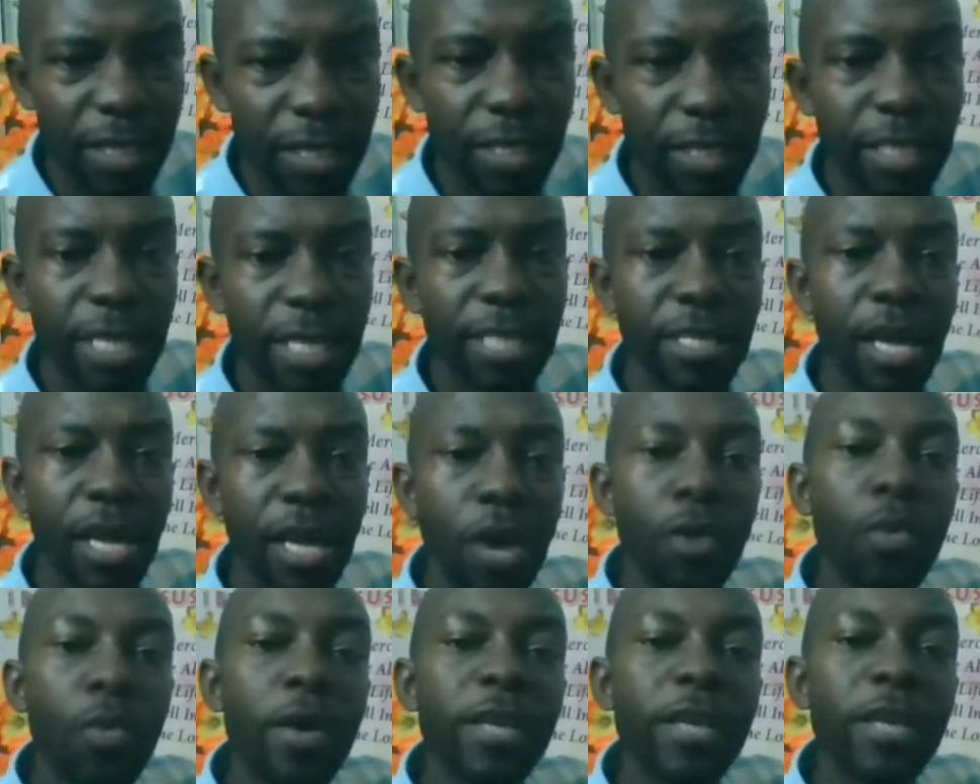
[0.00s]
It says
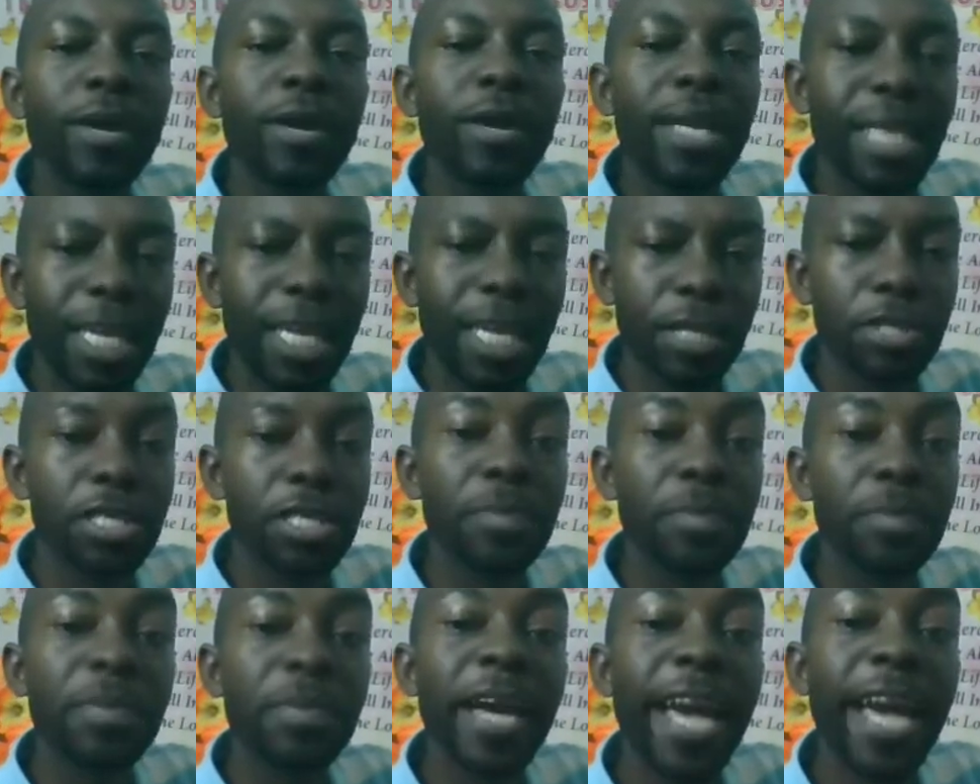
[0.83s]
When Your
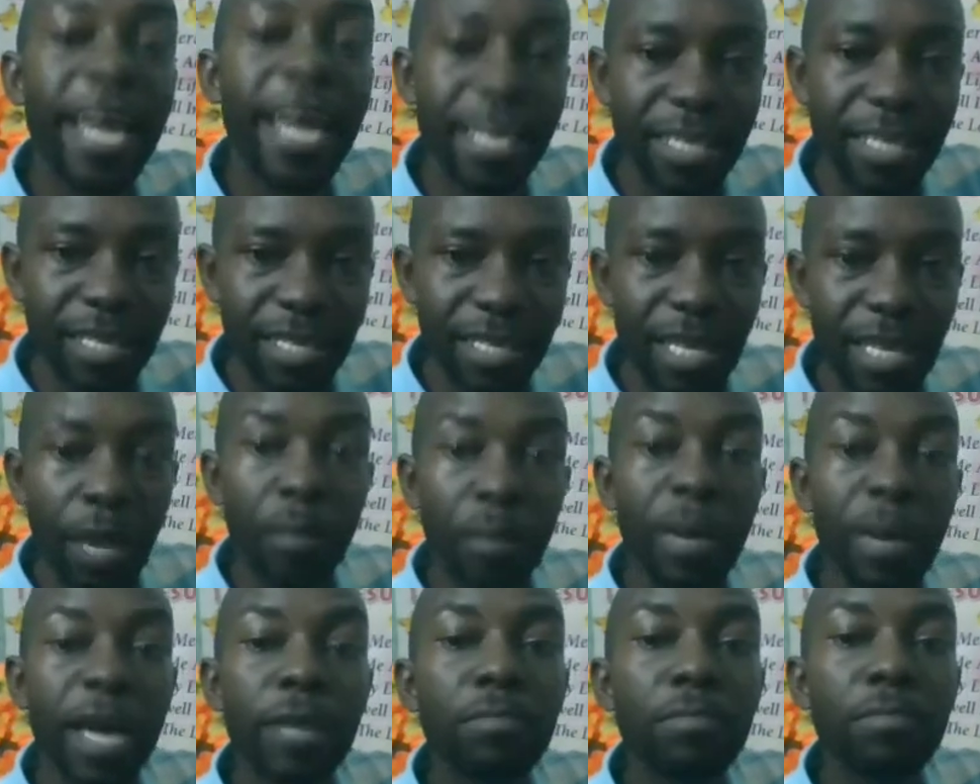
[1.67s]
Relationship Ends
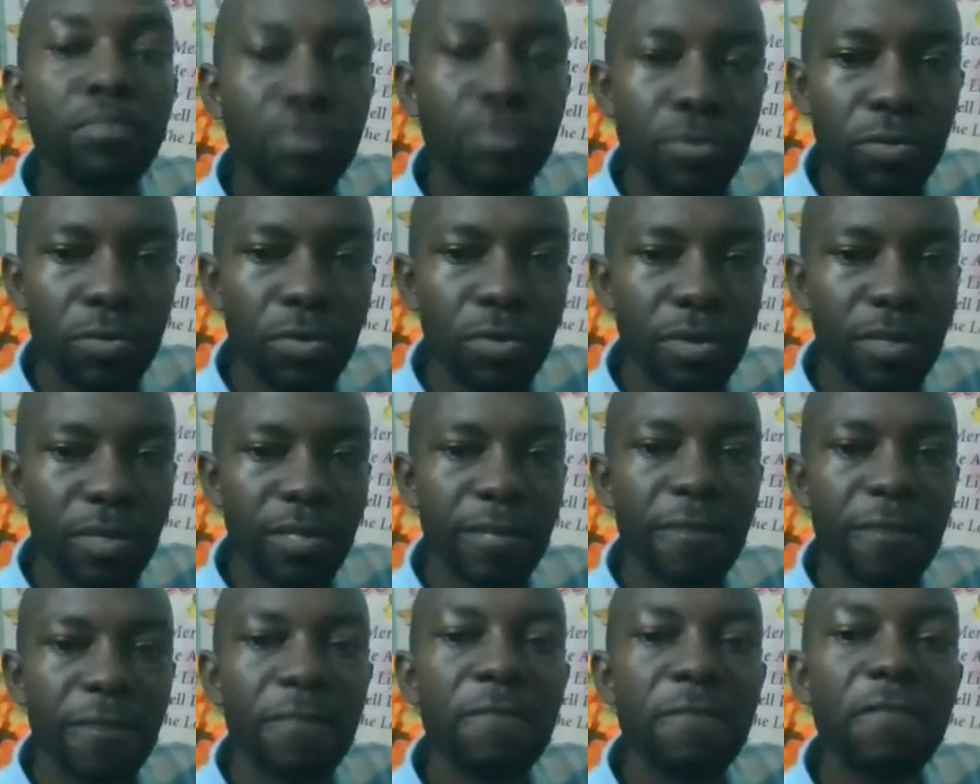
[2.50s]
by Bruce
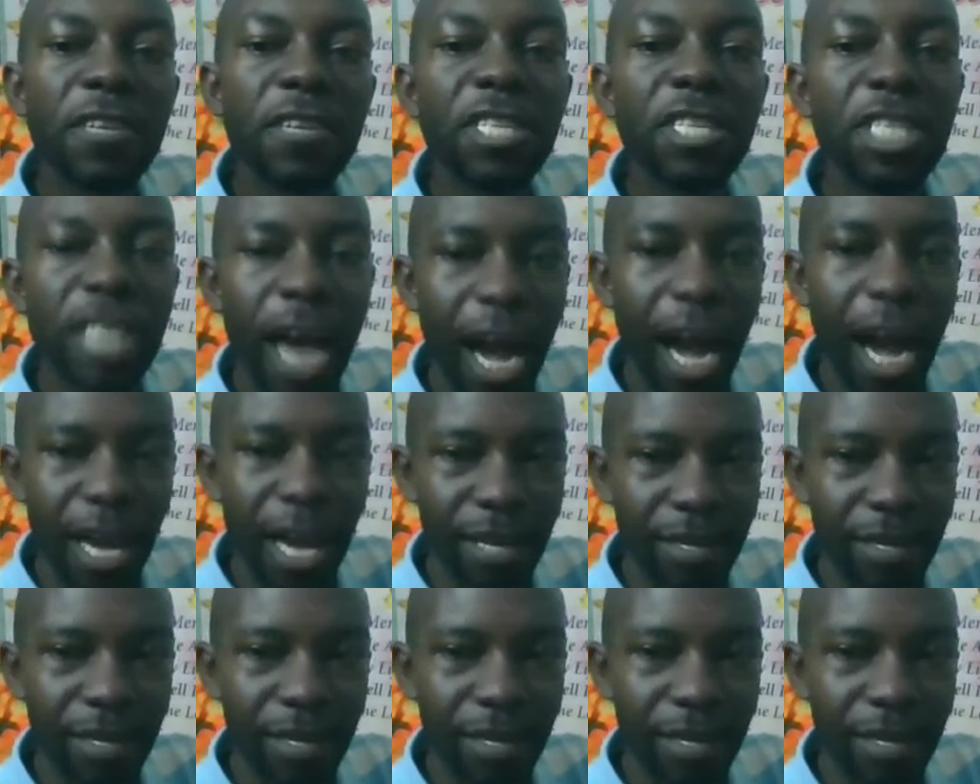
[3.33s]
Fisher